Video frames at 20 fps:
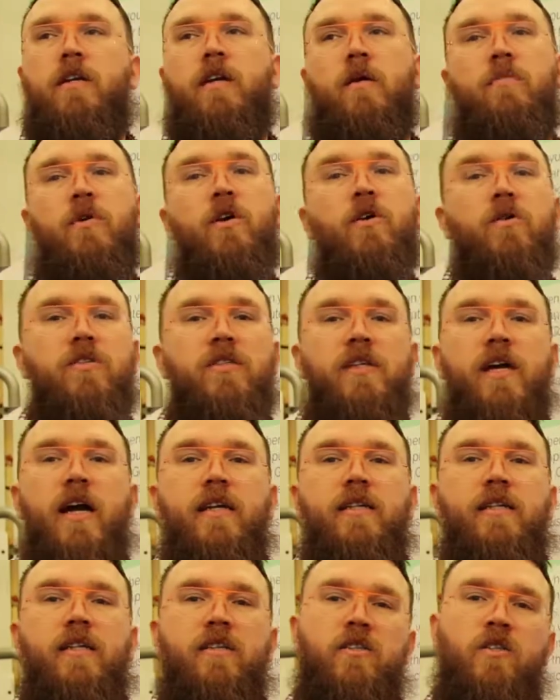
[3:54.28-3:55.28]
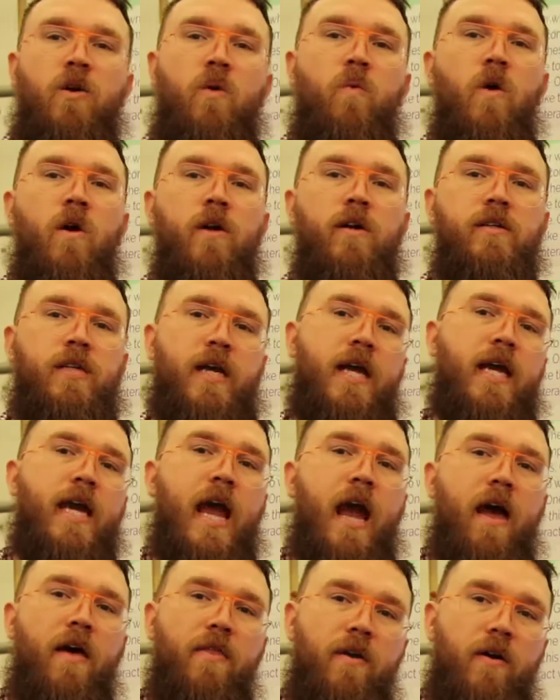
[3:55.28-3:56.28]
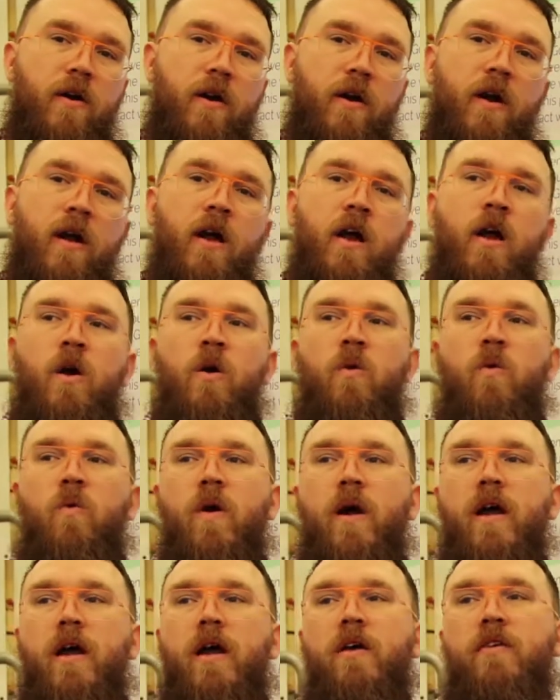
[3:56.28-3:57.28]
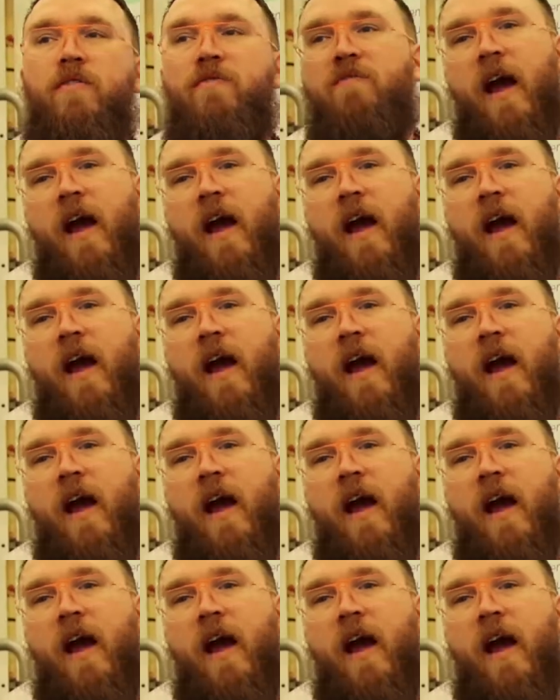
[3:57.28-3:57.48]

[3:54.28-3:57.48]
computer scientists to work together with